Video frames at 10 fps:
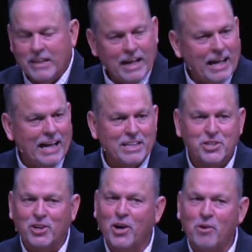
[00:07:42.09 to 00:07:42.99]
I
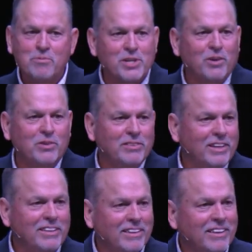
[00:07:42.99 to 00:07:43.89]
sure hope so.
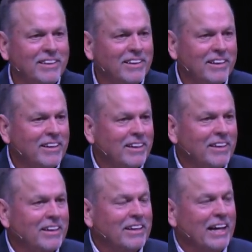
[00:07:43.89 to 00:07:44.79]

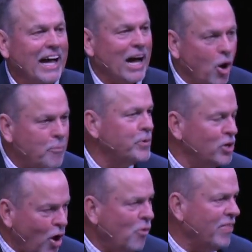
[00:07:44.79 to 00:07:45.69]
I hope you
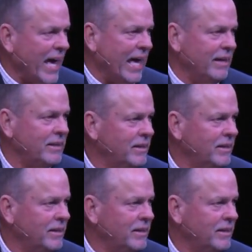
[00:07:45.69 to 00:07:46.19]
know that.